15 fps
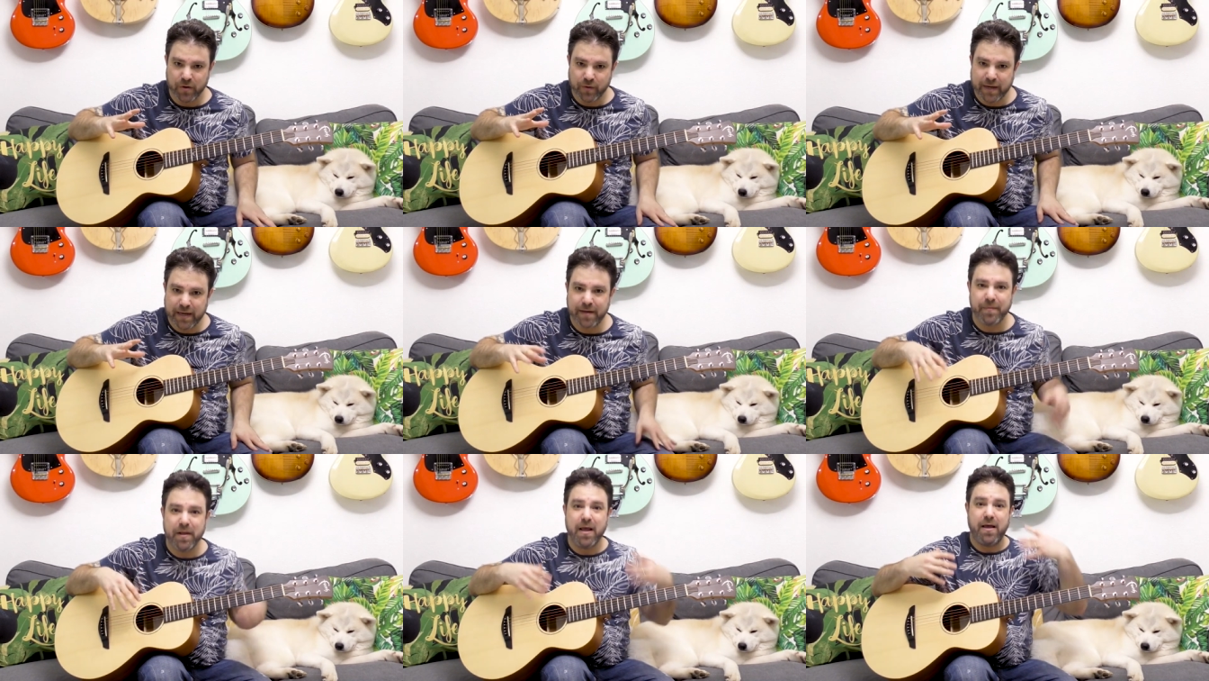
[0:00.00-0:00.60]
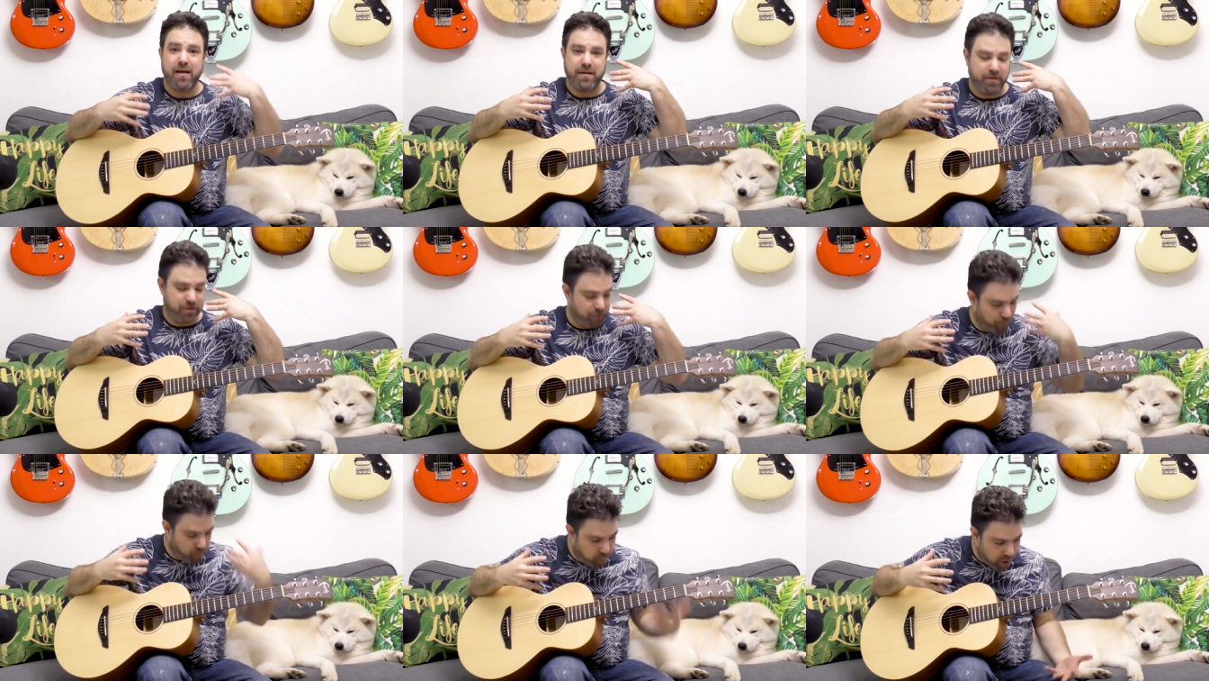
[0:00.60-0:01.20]
Okay,
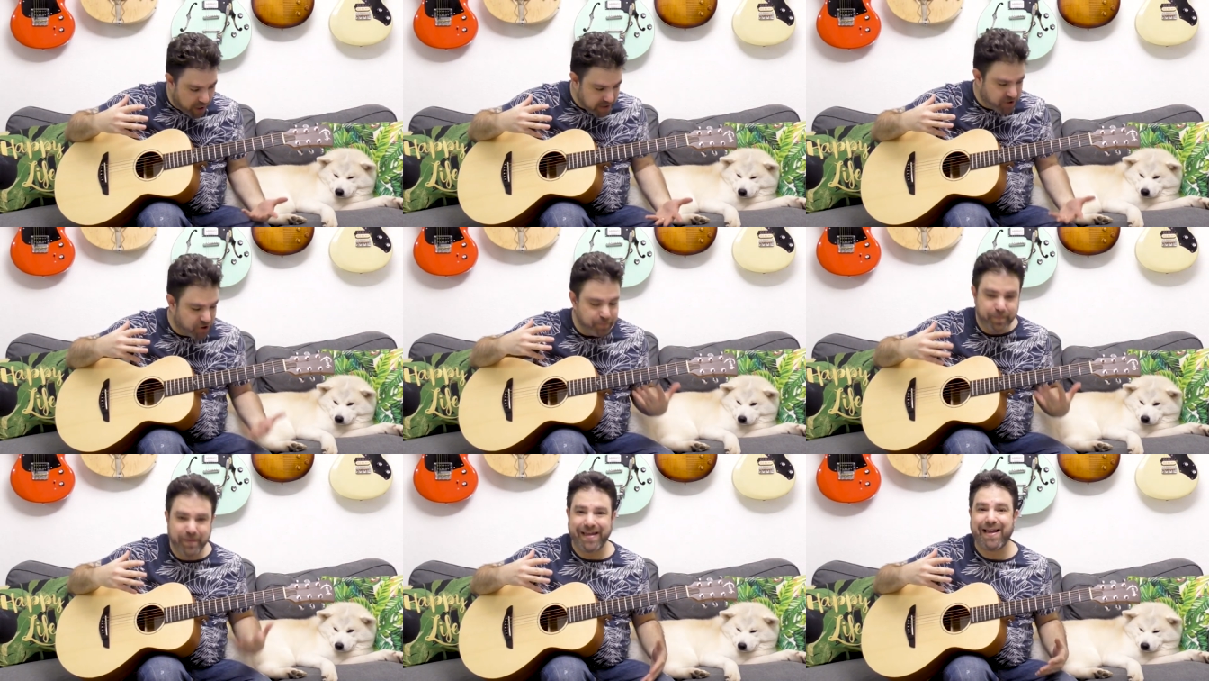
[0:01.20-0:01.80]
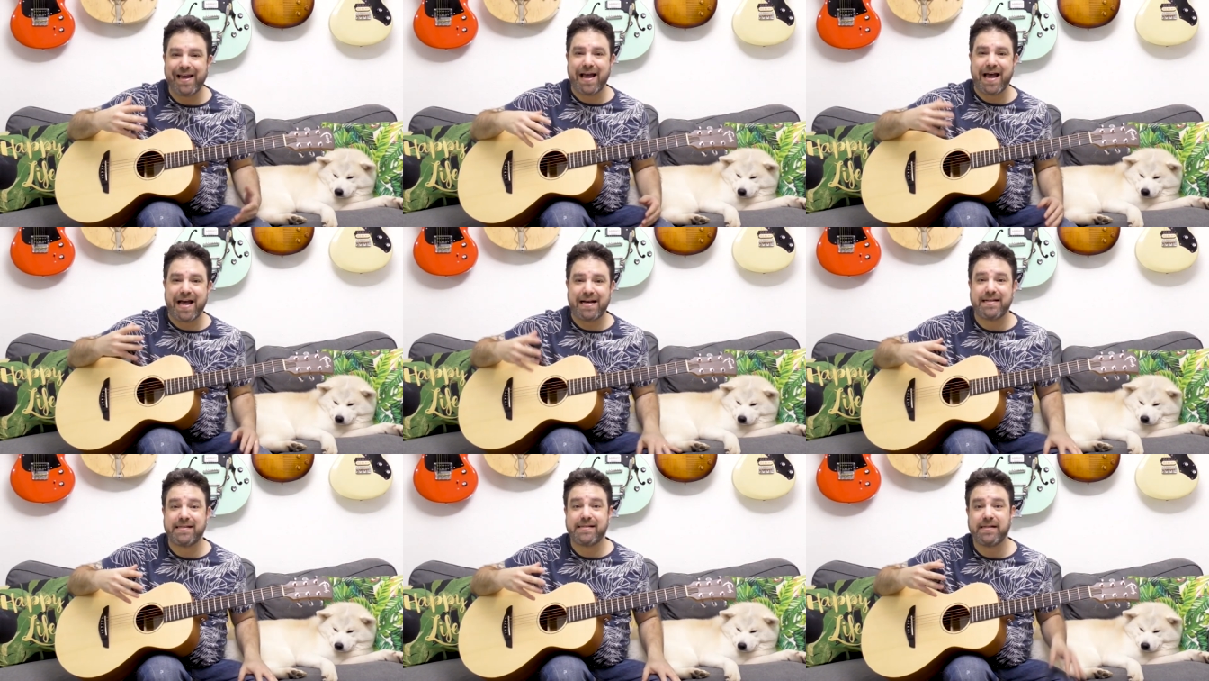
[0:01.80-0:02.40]
you want to be
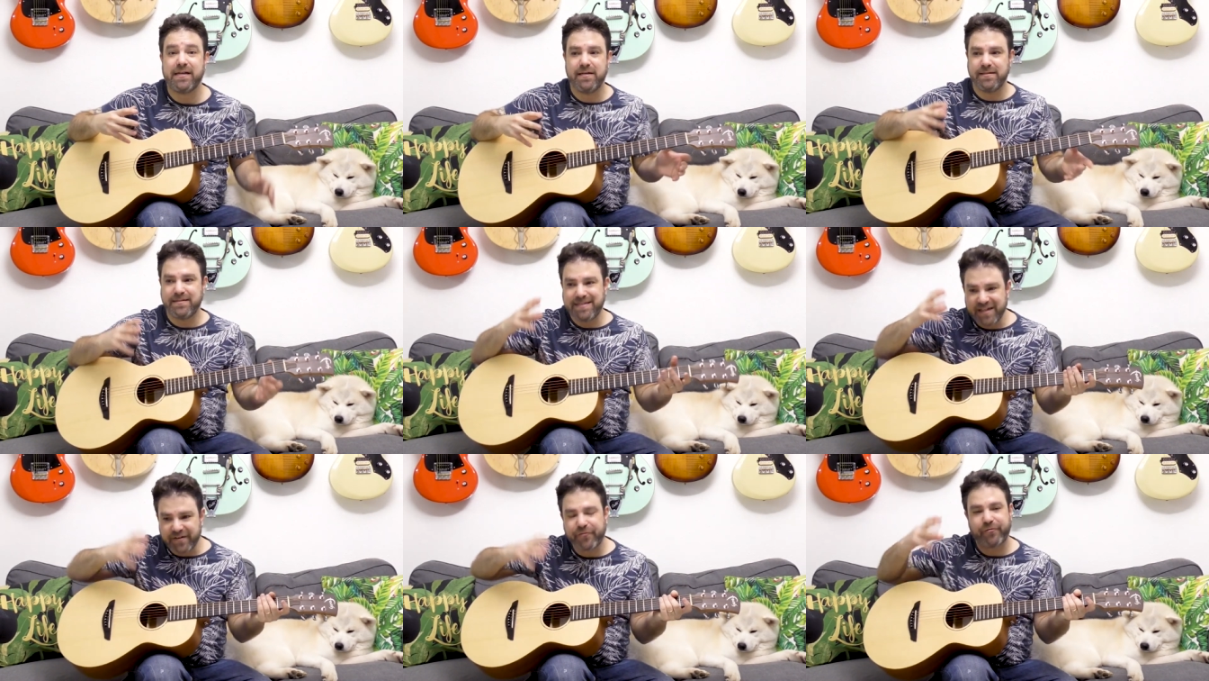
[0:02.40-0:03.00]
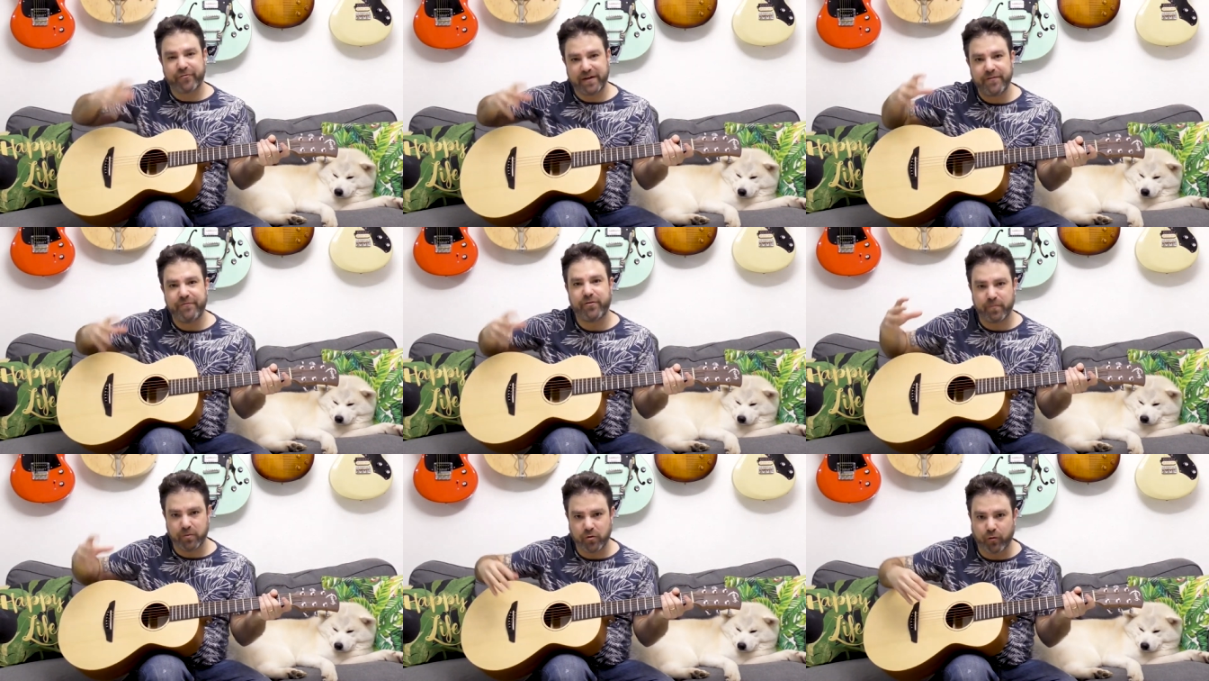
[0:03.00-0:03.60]
as different
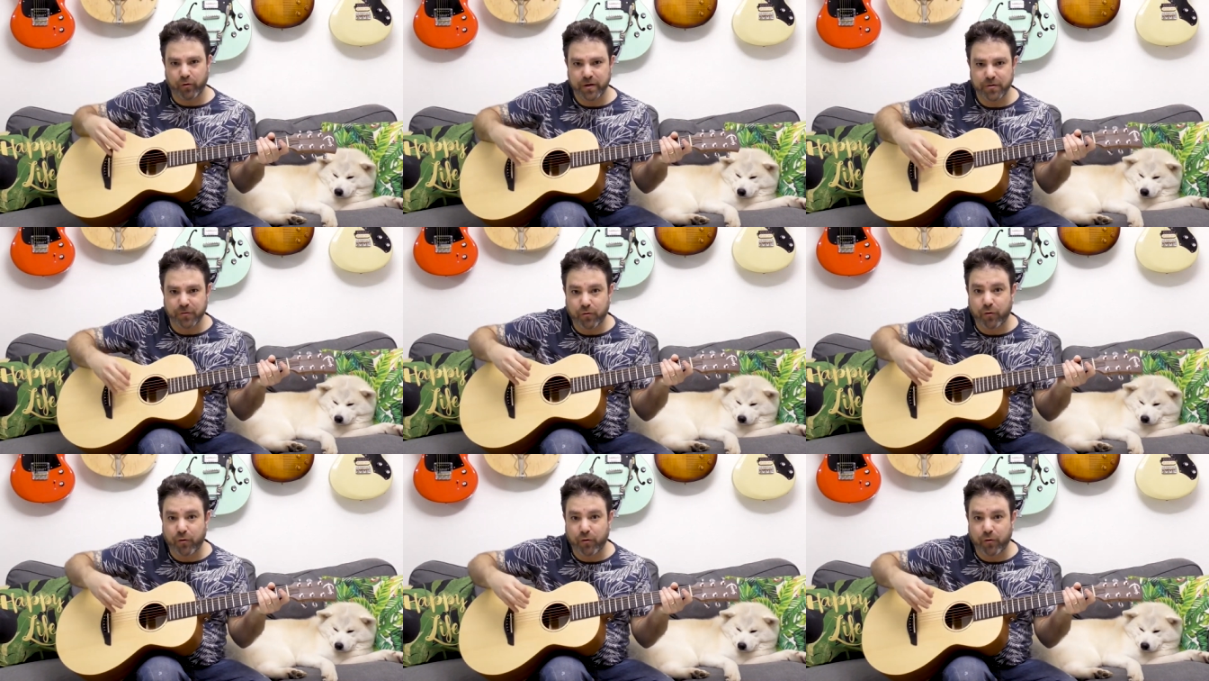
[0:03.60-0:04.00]
from chord to